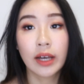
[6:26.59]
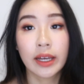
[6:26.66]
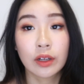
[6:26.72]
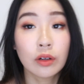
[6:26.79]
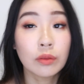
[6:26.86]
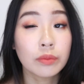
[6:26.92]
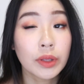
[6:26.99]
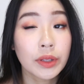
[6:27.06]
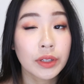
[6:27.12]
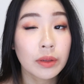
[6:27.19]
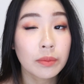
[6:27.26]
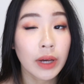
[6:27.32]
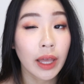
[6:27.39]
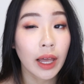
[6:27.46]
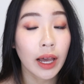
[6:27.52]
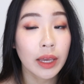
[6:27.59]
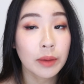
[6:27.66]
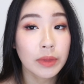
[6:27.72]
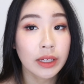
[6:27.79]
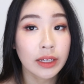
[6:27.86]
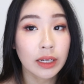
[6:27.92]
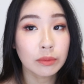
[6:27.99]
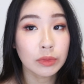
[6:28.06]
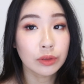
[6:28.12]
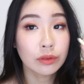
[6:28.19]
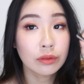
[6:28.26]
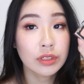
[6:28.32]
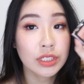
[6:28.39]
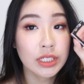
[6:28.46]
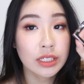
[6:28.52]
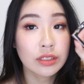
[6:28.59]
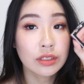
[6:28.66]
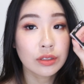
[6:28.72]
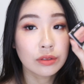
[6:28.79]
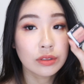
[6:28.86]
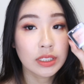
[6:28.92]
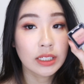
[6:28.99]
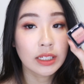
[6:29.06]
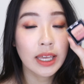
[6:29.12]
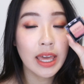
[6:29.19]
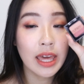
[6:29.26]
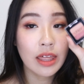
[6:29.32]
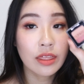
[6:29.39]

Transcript: I completed my eye makeup look just using